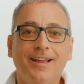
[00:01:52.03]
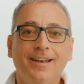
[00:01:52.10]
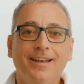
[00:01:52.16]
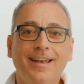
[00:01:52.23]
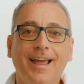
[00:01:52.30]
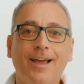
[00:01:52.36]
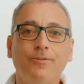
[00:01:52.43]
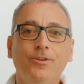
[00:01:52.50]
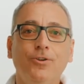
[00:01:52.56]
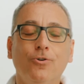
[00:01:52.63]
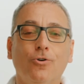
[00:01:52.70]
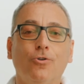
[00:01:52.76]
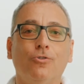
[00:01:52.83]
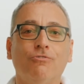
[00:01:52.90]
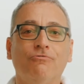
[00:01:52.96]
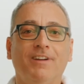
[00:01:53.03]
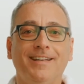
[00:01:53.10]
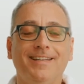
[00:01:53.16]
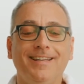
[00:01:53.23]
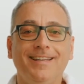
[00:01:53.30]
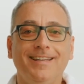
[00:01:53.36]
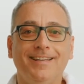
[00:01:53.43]
Now you're all
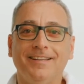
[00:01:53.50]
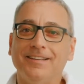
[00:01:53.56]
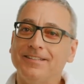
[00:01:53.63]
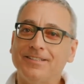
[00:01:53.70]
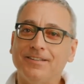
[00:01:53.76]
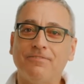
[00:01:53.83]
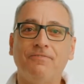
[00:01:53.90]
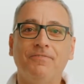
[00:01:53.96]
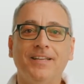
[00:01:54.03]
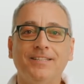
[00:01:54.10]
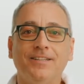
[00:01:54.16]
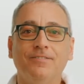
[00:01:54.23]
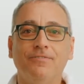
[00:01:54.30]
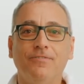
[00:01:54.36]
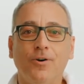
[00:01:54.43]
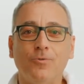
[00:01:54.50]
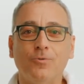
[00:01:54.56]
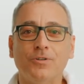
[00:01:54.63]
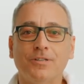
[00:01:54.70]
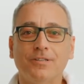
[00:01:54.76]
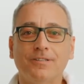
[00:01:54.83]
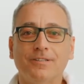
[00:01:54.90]
ready to fit and fold.